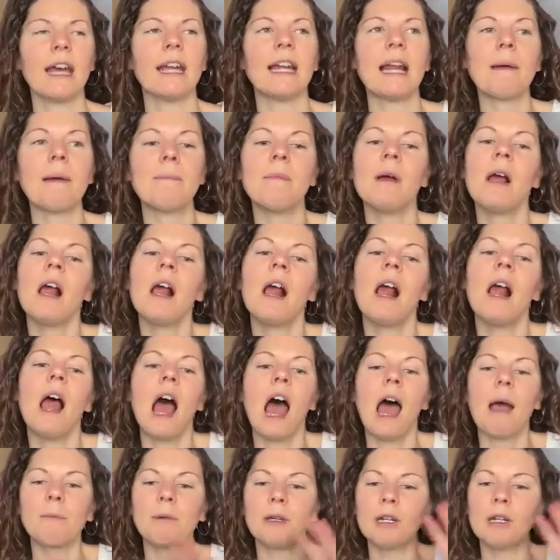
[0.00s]
And I'm
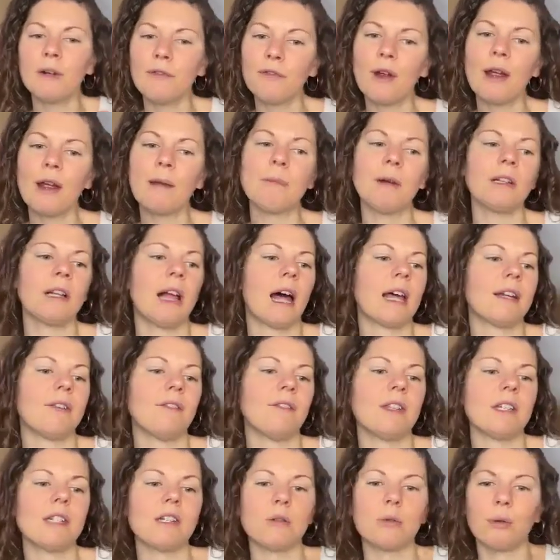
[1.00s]
going to frame a lot
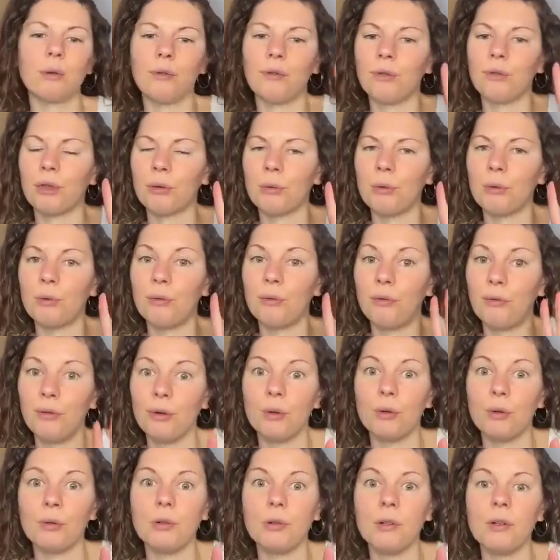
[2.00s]
of this through
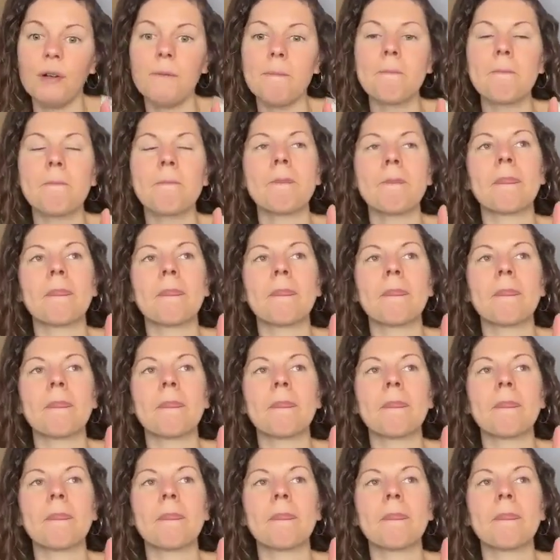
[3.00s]
food